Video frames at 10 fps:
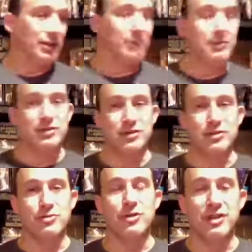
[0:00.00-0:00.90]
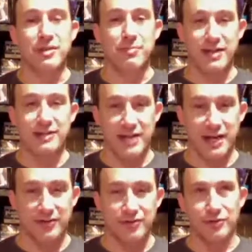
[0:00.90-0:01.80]
Let me show you the big
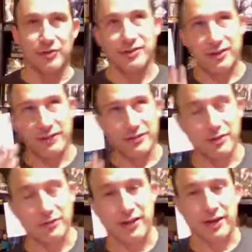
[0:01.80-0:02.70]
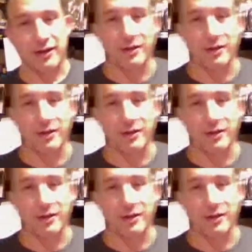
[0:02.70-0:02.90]
dinosaur because I left it over there.